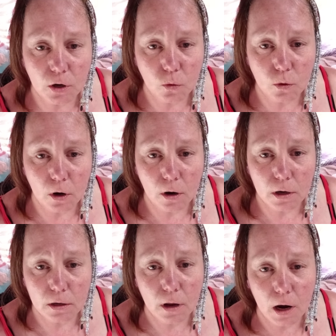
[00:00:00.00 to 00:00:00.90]
go
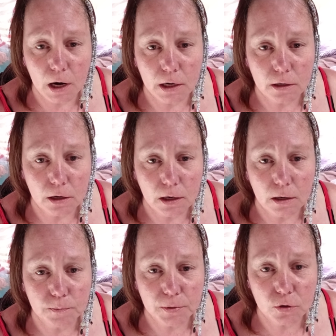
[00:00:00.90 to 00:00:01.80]
online
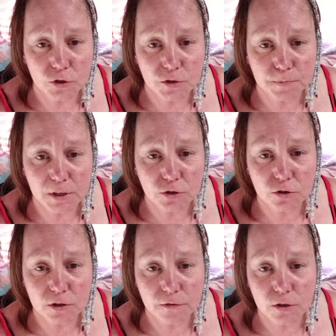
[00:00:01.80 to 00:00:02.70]
and post
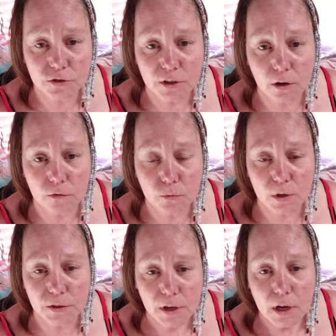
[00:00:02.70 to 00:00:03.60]
pictures of yourself
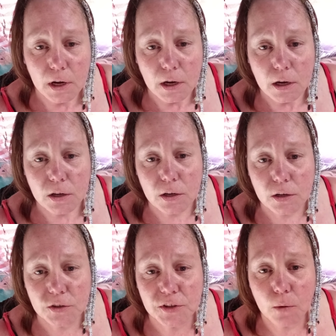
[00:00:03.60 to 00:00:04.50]
with
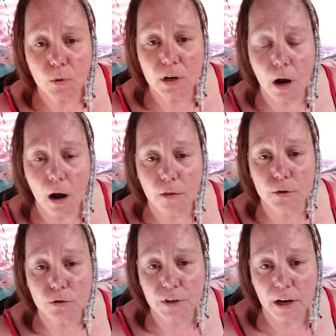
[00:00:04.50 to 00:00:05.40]
someone
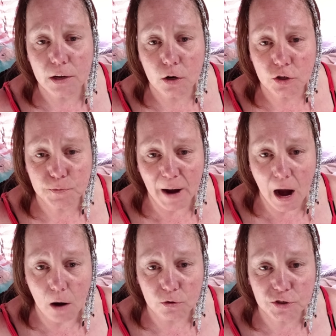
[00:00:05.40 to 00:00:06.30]
other than your
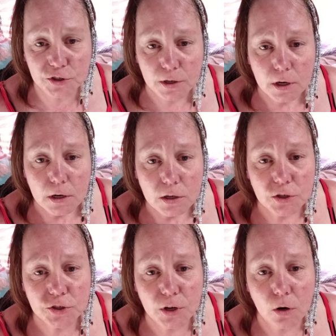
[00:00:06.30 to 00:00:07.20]
spouse
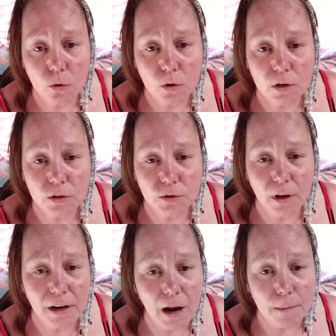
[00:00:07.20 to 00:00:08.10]
so,
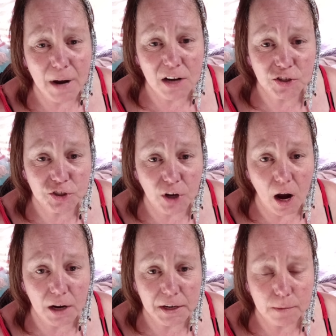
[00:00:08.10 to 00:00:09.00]
and I'm not just
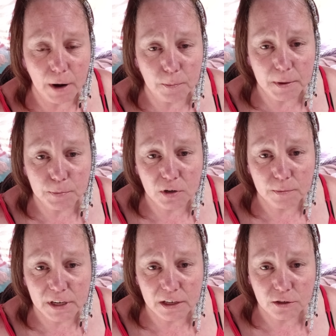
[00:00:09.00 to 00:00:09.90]
talking about people
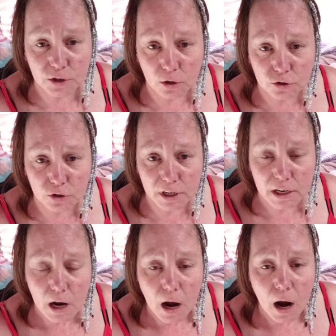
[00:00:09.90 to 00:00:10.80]
committing
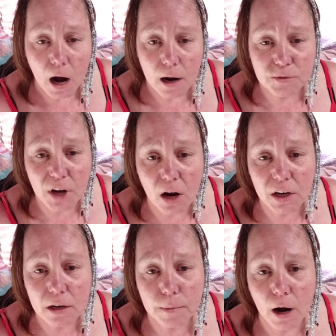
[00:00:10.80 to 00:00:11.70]
adultery. I'm
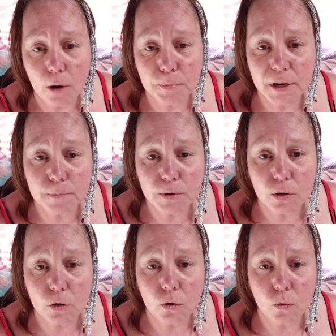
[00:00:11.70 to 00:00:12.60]
talking about
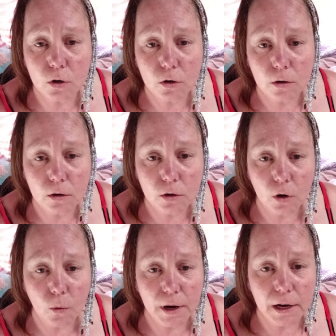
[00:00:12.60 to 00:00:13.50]
people who are
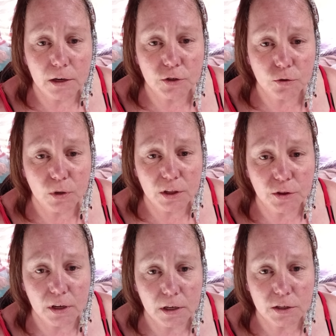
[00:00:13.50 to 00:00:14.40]
going and doing
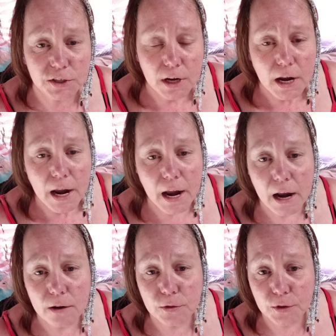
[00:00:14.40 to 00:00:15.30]
things
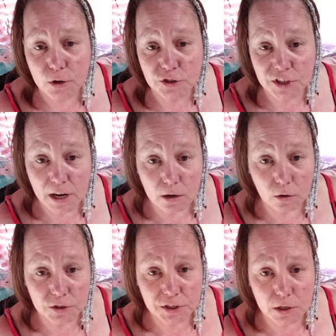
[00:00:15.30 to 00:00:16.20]
and they're
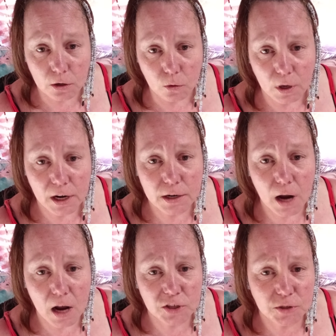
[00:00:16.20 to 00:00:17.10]
single too and
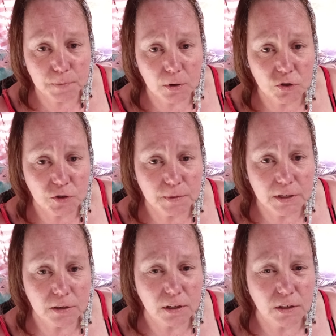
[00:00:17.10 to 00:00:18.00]
not supposed to
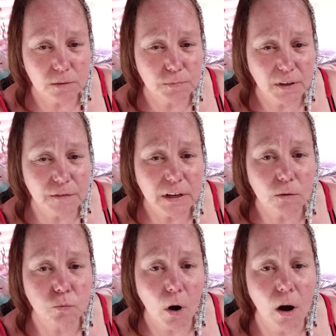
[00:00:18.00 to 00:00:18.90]
be giving a
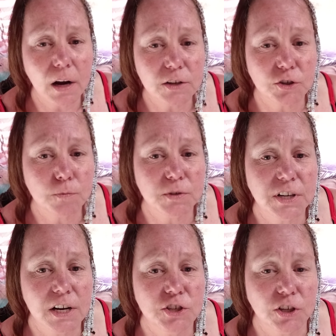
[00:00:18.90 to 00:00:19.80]
wrong
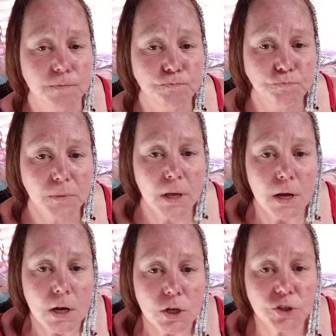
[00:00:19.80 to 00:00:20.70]
interpretation.
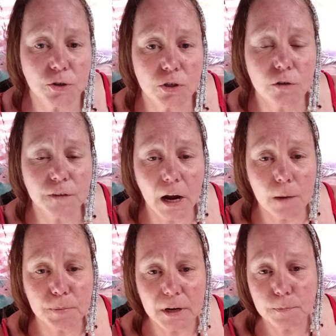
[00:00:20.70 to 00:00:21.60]
So you've
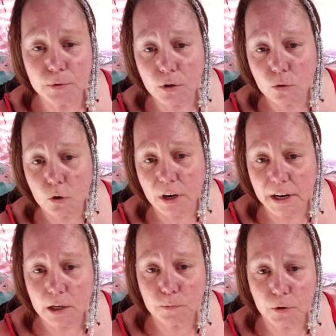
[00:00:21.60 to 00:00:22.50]
got people who are
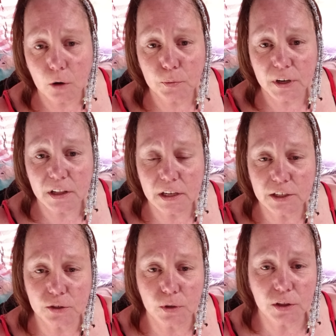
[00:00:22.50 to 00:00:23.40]
inappropriately
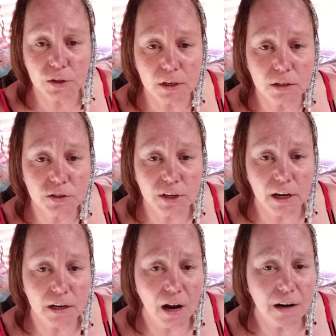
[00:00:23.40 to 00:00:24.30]
doing things
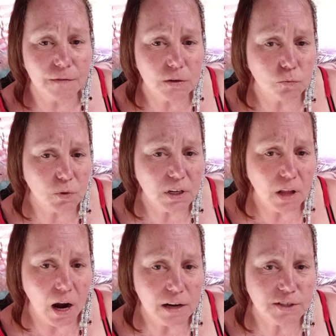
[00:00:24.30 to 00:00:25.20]
and not even
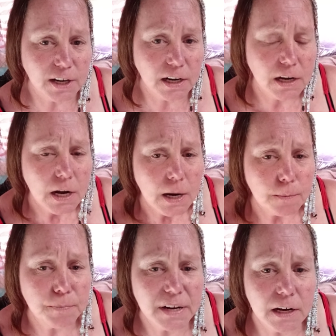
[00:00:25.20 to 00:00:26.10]
realizing
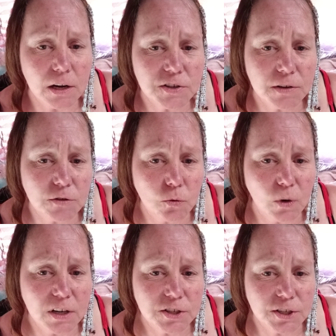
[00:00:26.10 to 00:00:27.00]
because of the
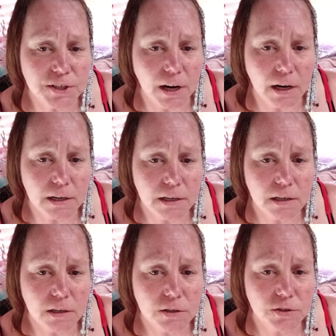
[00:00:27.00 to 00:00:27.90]
way society
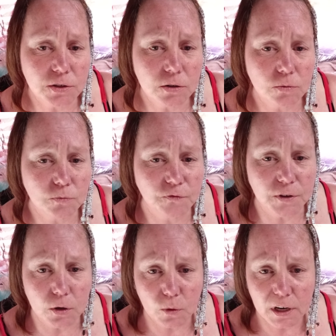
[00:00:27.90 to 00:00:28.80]
is
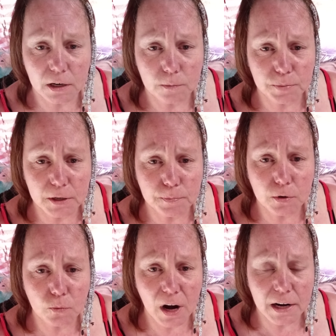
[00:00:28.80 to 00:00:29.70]
viewing
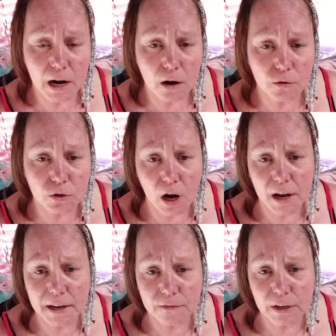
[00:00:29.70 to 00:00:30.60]
people right now, they're
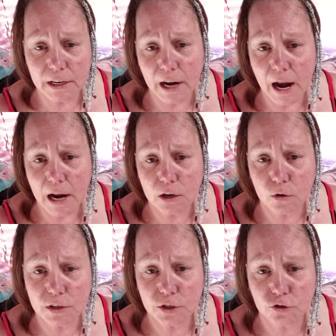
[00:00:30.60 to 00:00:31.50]
not giving an
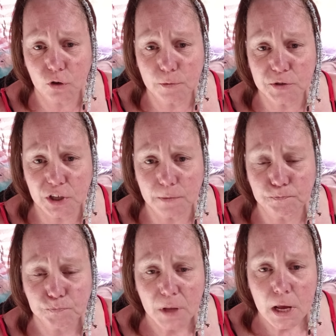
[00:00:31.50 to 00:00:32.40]
accurate
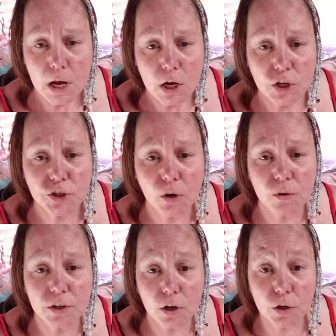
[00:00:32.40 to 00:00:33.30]
description. So
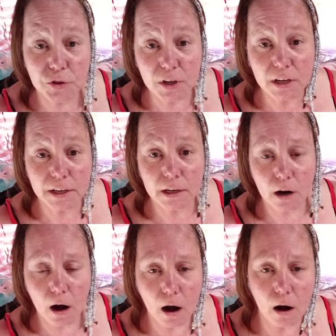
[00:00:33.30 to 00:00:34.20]
you're thinking,
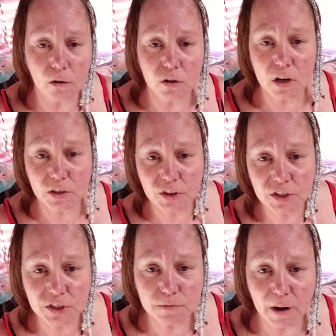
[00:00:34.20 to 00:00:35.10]
oh, look,
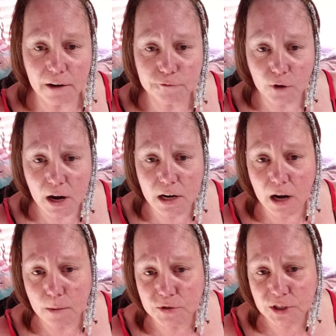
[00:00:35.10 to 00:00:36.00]
this is my friend
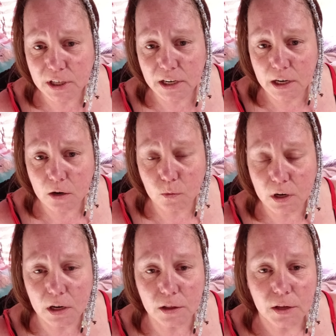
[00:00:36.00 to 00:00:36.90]
I'm sitting here
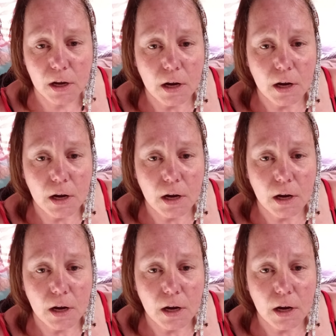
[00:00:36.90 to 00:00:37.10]
with.